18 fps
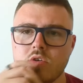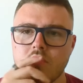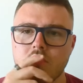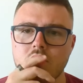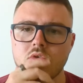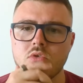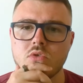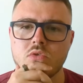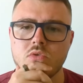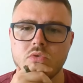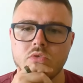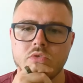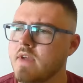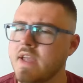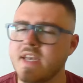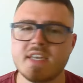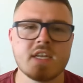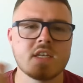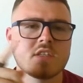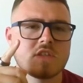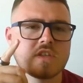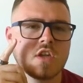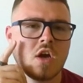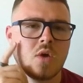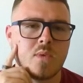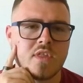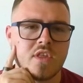called It Didn't
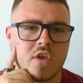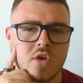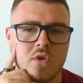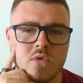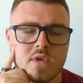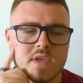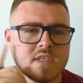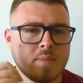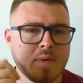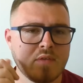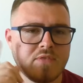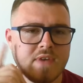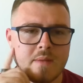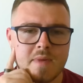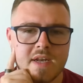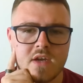Start With You. It's about family